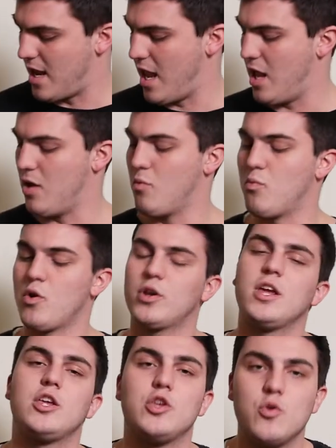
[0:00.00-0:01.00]
a
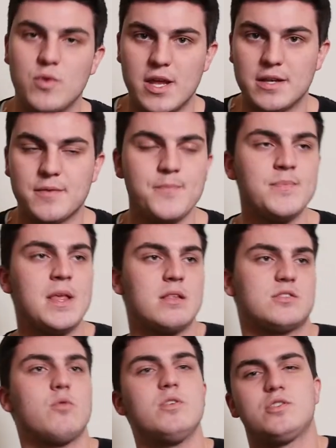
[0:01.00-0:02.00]
working unit, let's
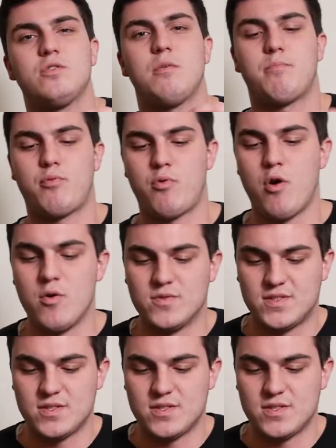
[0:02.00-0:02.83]
go into the pros.